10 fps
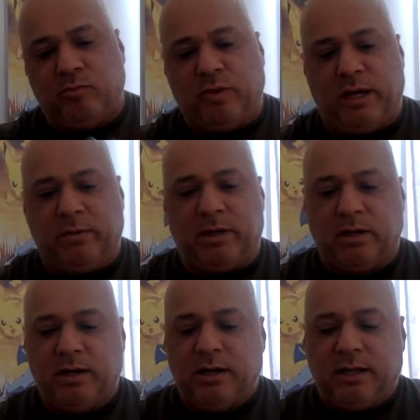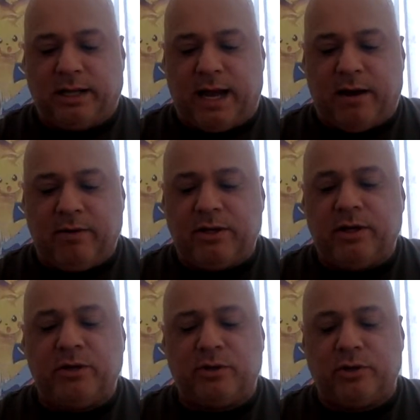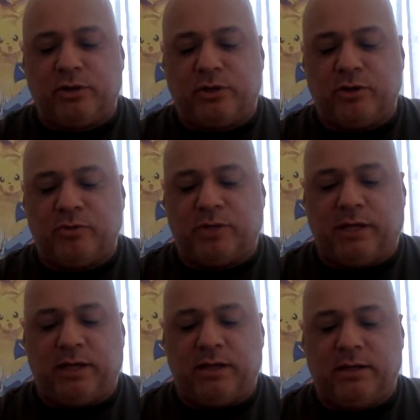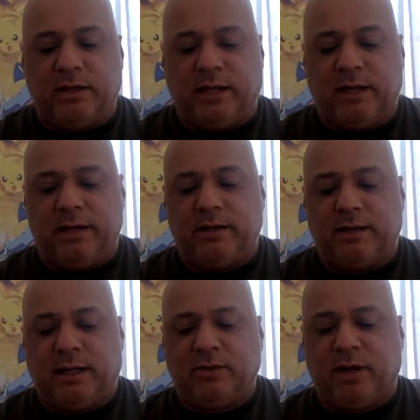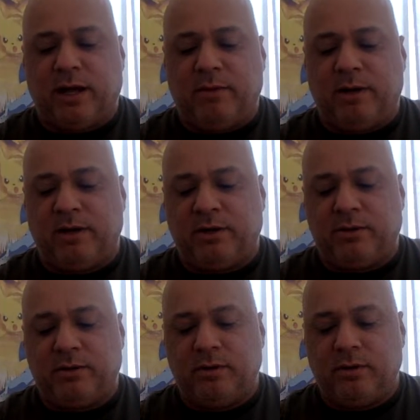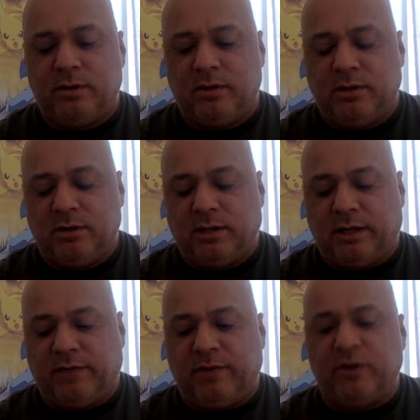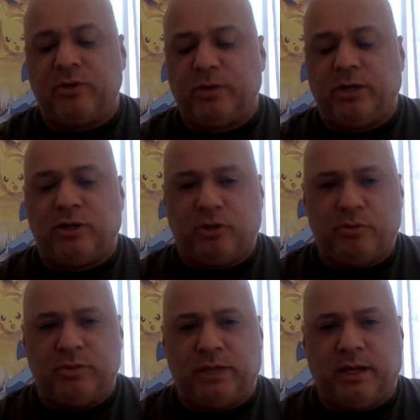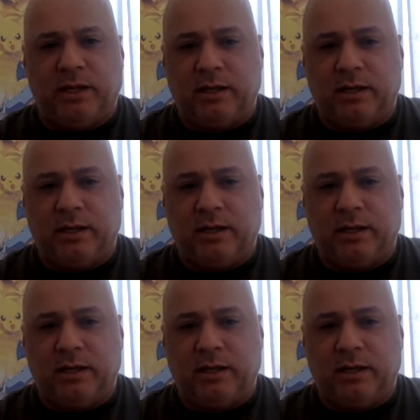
Wait a minute. Like, how are you going to do your Doomsday then? That's what I want to know. Like, if you're doing a Doomsday,